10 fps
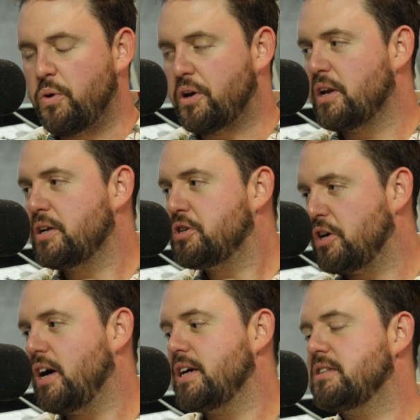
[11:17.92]
We're going to
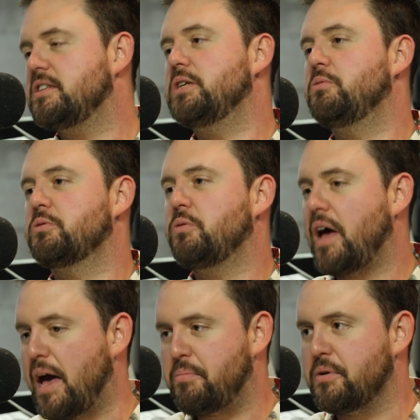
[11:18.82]
try see what will
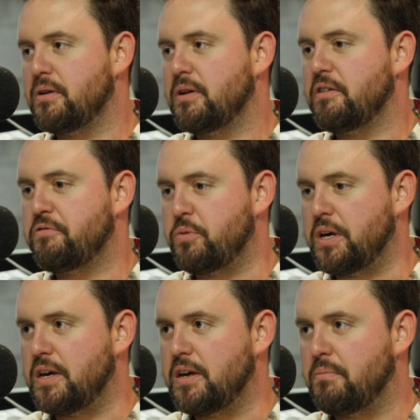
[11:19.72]
happen if
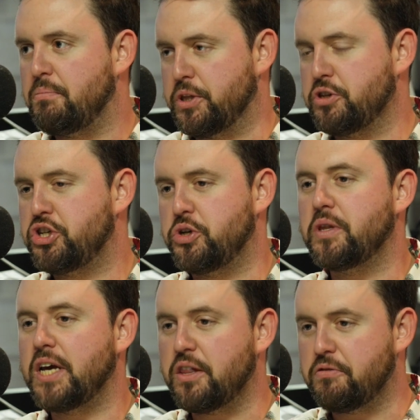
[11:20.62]
we put the shoe on
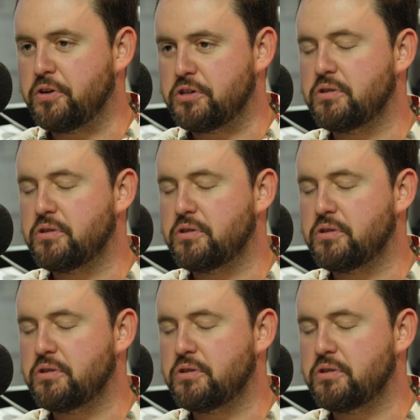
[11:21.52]
the other foot.